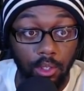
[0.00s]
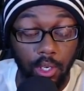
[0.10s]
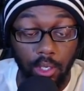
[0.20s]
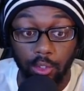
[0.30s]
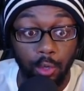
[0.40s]

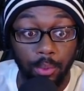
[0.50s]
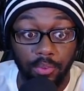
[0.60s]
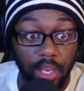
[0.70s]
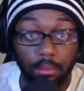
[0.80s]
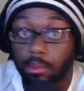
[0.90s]
dupe of
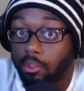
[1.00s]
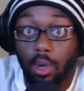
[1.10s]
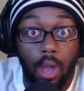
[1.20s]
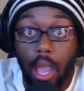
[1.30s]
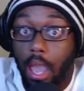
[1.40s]
him.
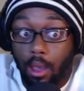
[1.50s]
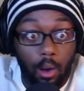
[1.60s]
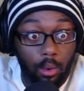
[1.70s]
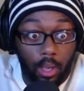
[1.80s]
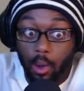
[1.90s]
So
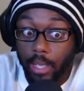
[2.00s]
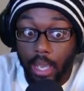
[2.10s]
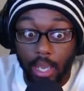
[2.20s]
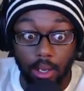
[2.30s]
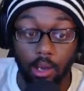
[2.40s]

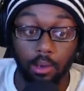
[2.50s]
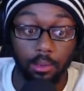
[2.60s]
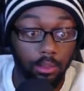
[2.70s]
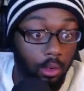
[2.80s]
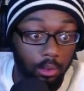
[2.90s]
okay,
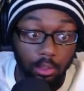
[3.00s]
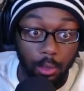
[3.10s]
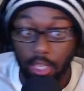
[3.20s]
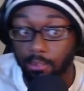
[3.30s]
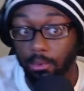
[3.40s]
on
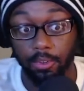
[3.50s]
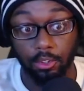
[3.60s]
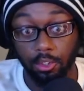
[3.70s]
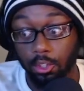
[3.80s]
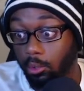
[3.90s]
global, that's my
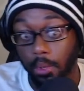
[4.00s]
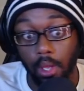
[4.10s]
first dupe.